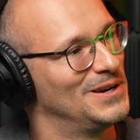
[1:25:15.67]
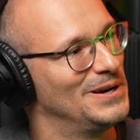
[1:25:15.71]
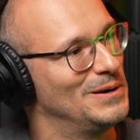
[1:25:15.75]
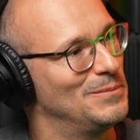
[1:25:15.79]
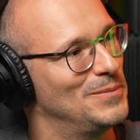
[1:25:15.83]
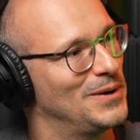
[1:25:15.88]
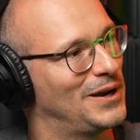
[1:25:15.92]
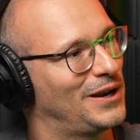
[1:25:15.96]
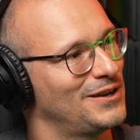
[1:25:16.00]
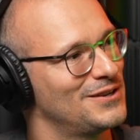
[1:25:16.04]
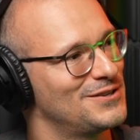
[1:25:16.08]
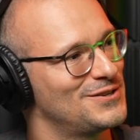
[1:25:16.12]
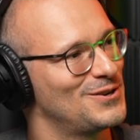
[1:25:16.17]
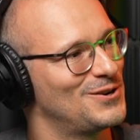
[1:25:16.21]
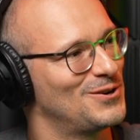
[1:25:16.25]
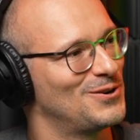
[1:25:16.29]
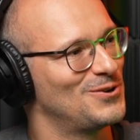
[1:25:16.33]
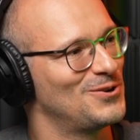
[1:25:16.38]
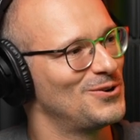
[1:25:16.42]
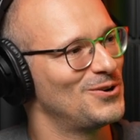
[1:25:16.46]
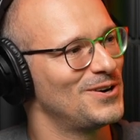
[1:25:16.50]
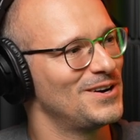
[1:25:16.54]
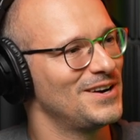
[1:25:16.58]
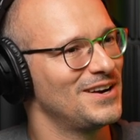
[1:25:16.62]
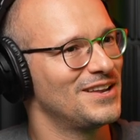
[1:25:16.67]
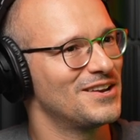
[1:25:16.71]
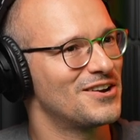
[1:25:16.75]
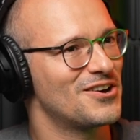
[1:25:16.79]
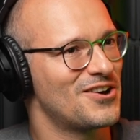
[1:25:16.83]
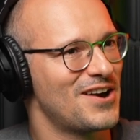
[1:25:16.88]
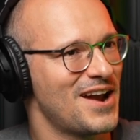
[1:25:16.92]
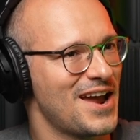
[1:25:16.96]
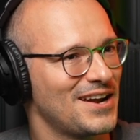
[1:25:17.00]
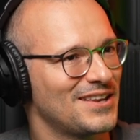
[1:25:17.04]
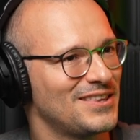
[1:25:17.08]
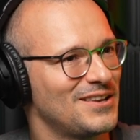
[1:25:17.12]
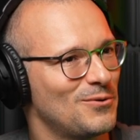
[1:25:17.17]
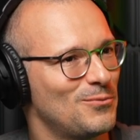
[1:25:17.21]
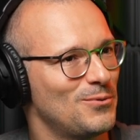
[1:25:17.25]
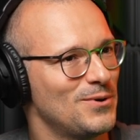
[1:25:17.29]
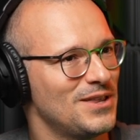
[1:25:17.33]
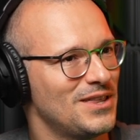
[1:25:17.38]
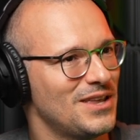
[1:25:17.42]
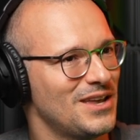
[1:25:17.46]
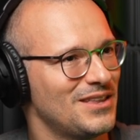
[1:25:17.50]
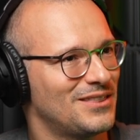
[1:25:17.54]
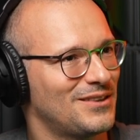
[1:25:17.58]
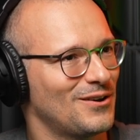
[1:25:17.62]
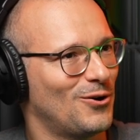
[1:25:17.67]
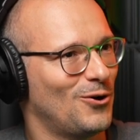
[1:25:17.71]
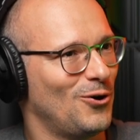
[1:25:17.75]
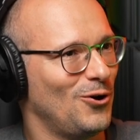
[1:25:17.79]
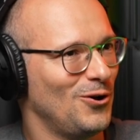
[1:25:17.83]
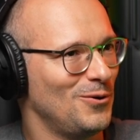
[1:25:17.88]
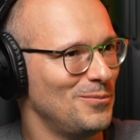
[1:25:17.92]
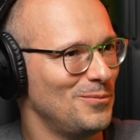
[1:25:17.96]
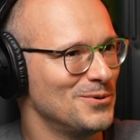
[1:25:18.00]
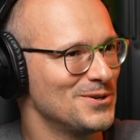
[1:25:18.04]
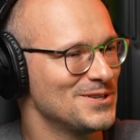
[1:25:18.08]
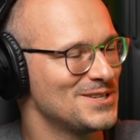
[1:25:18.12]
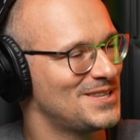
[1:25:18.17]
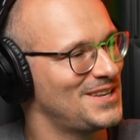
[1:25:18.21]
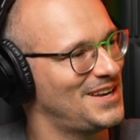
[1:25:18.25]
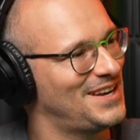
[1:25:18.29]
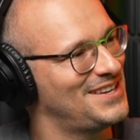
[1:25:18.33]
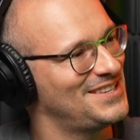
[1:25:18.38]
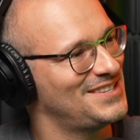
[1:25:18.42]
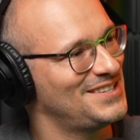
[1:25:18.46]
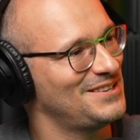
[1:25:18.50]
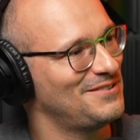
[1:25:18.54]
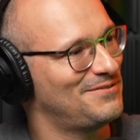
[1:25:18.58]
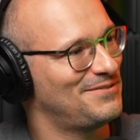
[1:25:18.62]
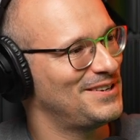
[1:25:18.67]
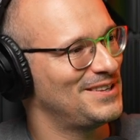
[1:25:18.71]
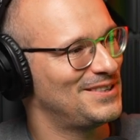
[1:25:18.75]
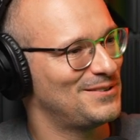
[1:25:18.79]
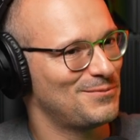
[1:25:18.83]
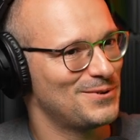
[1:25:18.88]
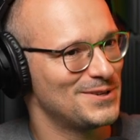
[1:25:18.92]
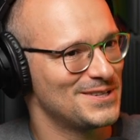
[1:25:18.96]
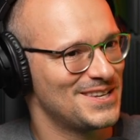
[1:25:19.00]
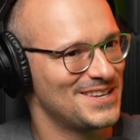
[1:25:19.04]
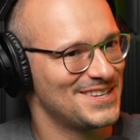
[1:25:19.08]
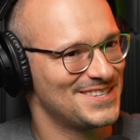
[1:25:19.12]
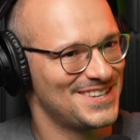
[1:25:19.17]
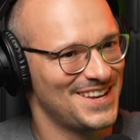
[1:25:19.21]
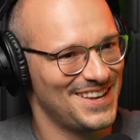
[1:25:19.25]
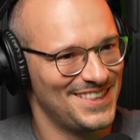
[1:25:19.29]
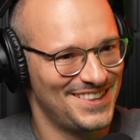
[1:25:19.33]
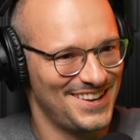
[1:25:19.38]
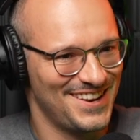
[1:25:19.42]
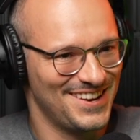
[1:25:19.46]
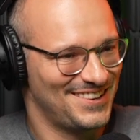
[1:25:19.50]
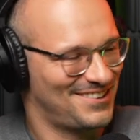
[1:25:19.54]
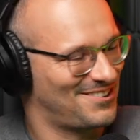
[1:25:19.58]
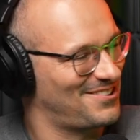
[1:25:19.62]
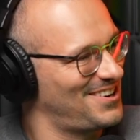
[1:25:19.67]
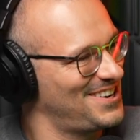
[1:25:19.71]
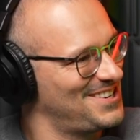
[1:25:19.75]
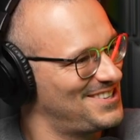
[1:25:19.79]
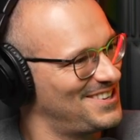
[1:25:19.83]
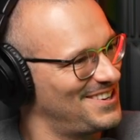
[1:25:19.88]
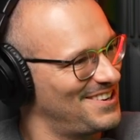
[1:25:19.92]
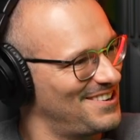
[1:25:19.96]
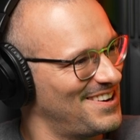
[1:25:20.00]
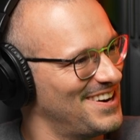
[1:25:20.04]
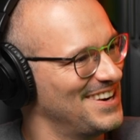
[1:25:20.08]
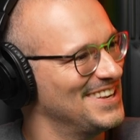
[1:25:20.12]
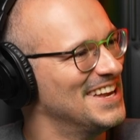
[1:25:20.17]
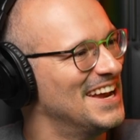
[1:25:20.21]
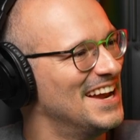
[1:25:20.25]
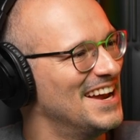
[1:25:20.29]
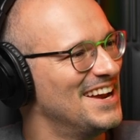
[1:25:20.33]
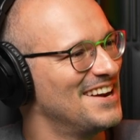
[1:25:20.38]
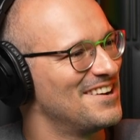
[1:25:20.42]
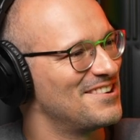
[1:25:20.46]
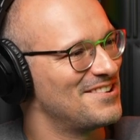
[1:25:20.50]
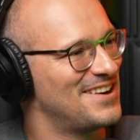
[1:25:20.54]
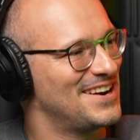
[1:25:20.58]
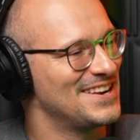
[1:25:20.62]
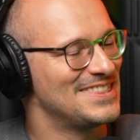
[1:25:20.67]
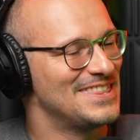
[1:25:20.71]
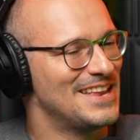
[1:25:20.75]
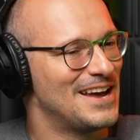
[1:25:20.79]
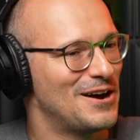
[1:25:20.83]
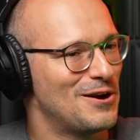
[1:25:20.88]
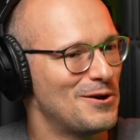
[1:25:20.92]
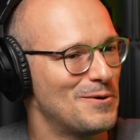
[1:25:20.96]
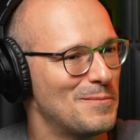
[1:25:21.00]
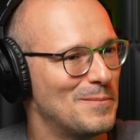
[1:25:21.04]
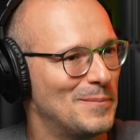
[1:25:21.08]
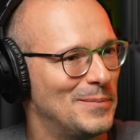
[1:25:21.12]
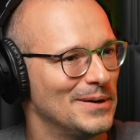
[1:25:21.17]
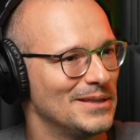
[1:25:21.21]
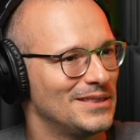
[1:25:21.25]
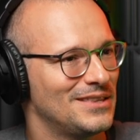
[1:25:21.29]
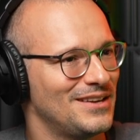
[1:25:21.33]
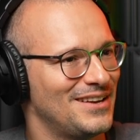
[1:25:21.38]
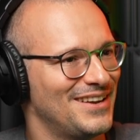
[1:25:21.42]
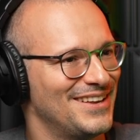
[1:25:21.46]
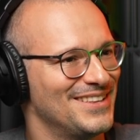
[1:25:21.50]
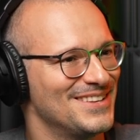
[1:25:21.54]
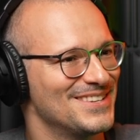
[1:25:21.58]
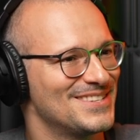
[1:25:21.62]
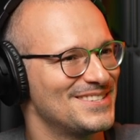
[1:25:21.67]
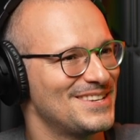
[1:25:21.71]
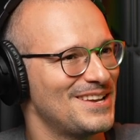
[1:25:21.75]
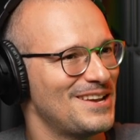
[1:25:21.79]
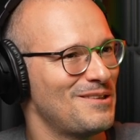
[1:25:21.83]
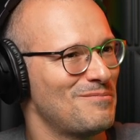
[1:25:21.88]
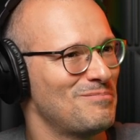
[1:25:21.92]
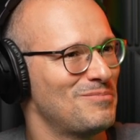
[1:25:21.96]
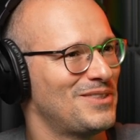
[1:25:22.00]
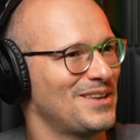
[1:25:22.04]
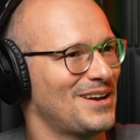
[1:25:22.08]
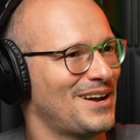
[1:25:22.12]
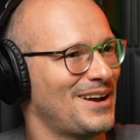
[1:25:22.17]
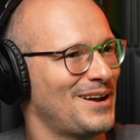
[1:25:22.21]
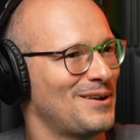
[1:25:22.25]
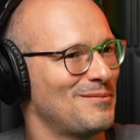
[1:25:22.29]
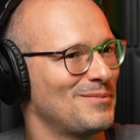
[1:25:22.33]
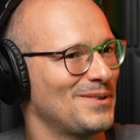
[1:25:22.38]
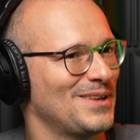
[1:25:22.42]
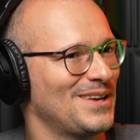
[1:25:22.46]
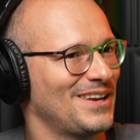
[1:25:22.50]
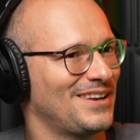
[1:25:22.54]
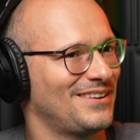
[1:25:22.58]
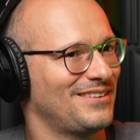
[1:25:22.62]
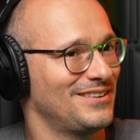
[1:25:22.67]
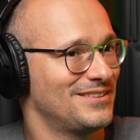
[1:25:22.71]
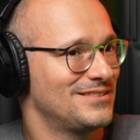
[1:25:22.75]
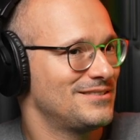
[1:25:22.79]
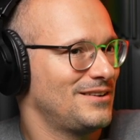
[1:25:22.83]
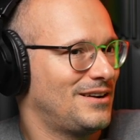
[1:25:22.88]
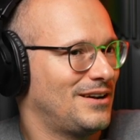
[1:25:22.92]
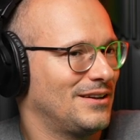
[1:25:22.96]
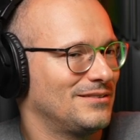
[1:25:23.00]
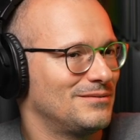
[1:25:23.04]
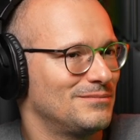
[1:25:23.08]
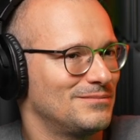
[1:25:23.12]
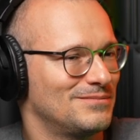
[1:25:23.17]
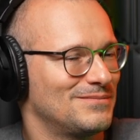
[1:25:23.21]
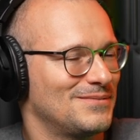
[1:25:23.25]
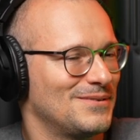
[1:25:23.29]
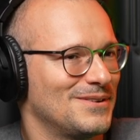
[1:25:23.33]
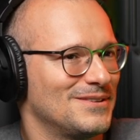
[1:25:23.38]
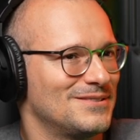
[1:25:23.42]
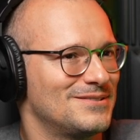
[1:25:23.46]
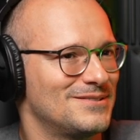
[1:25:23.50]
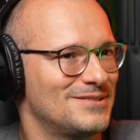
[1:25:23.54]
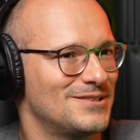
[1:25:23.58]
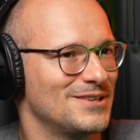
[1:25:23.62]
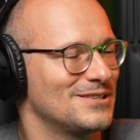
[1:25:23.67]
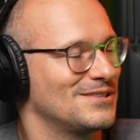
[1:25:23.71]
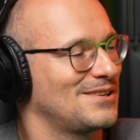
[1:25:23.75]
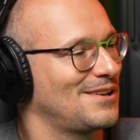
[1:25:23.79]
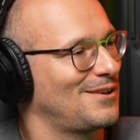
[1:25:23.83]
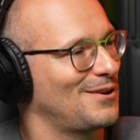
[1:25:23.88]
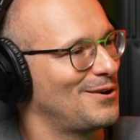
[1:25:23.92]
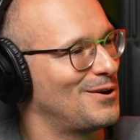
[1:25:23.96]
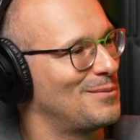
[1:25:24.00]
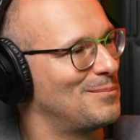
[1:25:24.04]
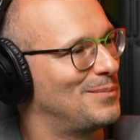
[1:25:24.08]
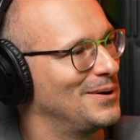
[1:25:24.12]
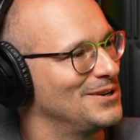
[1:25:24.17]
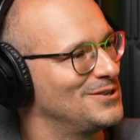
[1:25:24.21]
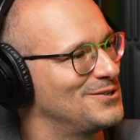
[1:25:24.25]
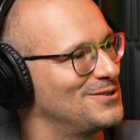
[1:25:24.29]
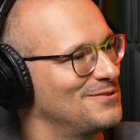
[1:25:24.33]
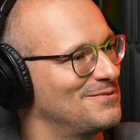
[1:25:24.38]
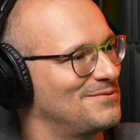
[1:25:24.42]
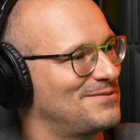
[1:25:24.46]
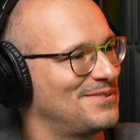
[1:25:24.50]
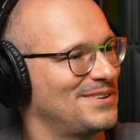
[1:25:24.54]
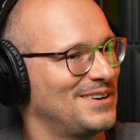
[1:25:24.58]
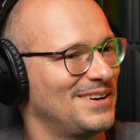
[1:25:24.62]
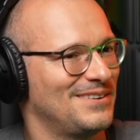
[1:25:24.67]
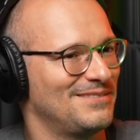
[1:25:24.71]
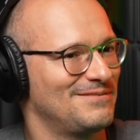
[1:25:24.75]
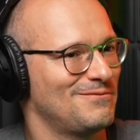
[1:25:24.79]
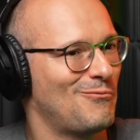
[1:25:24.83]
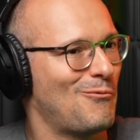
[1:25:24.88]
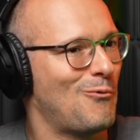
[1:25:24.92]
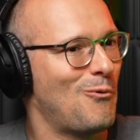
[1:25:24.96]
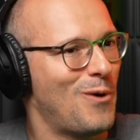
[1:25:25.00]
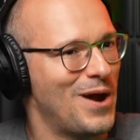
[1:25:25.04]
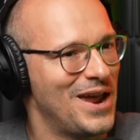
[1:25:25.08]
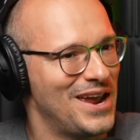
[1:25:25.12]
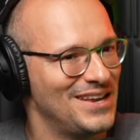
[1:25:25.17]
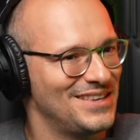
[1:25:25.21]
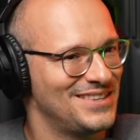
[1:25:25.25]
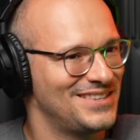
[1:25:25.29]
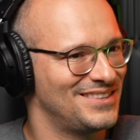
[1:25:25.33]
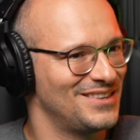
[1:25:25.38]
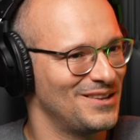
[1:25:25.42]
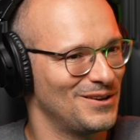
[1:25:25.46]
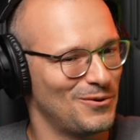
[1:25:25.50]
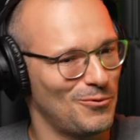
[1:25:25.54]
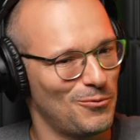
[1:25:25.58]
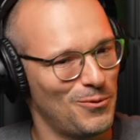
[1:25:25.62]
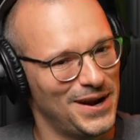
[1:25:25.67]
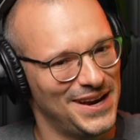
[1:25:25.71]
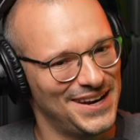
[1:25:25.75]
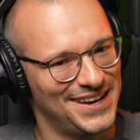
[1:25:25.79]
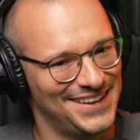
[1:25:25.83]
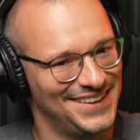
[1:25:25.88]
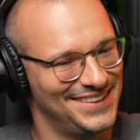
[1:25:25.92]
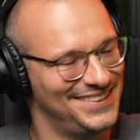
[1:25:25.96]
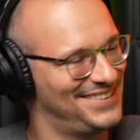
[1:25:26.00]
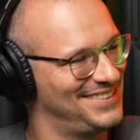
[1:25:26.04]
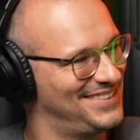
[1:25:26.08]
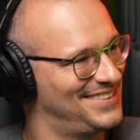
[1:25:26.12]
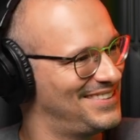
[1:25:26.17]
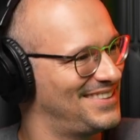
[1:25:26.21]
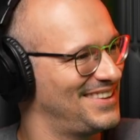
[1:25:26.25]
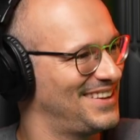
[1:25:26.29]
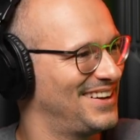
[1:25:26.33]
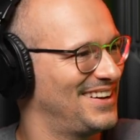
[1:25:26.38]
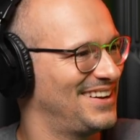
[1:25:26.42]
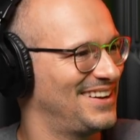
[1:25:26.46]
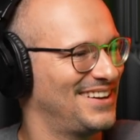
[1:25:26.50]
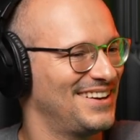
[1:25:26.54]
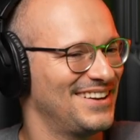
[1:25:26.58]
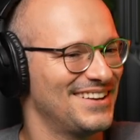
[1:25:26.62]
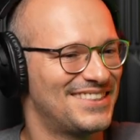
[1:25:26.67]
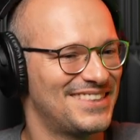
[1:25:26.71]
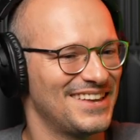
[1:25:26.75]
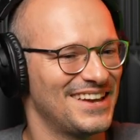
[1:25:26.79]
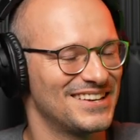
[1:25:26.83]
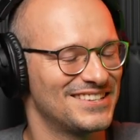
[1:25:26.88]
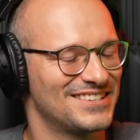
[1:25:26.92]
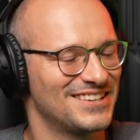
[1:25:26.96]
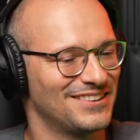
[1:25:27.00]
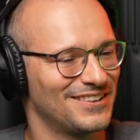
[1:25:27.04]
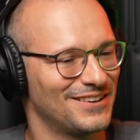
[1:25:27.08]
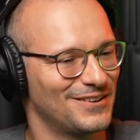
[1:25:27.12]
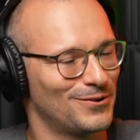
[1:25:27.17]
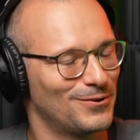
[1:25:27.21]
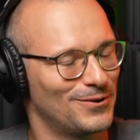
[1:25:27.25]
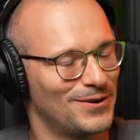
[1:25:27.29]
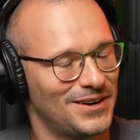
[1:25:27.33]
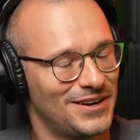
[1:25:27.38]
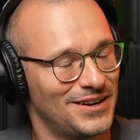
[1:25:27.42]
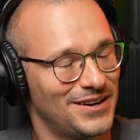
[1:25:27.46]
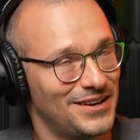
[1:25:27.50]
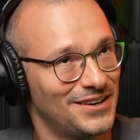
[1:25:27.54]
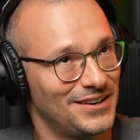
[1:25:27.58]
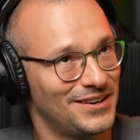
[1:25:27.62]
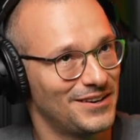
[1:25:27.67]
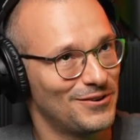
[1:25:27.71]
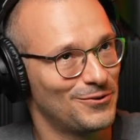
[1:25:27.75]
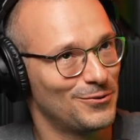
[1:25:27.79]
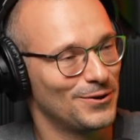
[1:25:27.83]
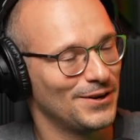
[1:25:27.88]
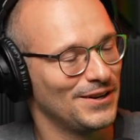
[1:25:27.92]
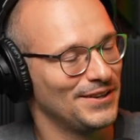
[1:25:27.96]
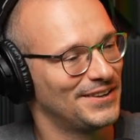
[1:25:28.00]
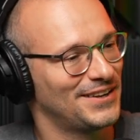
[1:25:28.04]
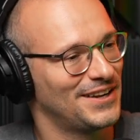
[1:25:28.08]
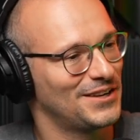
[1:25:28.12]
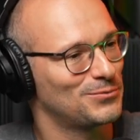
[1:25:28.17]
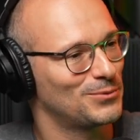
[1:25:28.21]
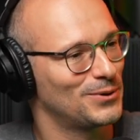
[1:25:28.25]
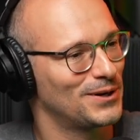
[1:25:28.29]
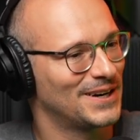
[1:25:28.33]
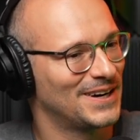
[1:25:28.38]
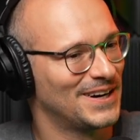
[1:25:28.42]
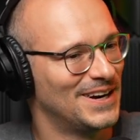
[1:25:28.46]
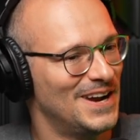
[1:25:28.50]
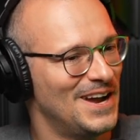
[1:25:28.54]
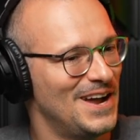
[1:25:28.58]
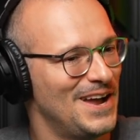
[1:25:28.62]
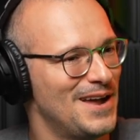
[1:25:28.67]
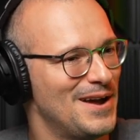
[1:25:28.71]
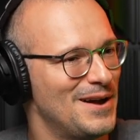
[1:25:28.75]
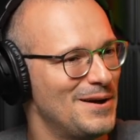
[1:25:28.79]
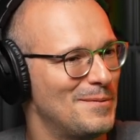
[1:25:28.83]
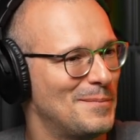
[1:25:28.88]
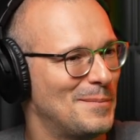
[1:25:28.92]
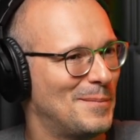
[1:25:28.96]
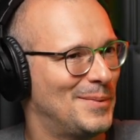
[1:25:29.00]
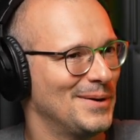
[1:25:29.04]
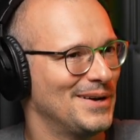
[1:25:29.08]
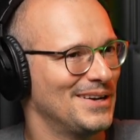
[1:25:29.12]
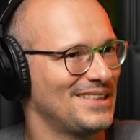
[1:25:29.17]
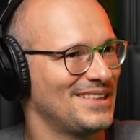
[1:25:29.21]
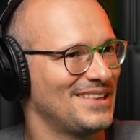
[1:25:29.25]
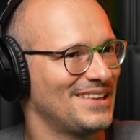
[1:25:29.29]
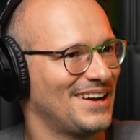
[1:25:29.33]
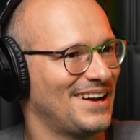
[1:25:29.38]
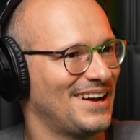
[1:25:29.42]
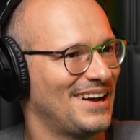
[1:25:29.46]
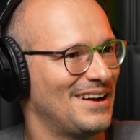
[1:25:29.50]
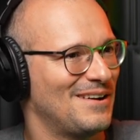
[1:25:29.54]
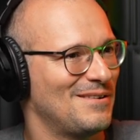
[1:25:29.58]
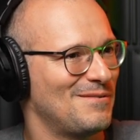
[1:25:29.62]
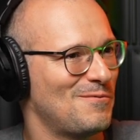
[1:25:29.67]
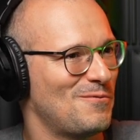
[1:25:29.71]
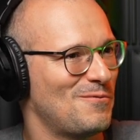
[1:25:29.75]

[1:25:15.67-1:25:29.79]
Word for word: because you know you're interacting with it almost as if it was a sentient creature right yeah. right now but at the same time like it's not it's just like you know a bunch of uh, weight weighted uh, yeah. things in the in the neural network but uh,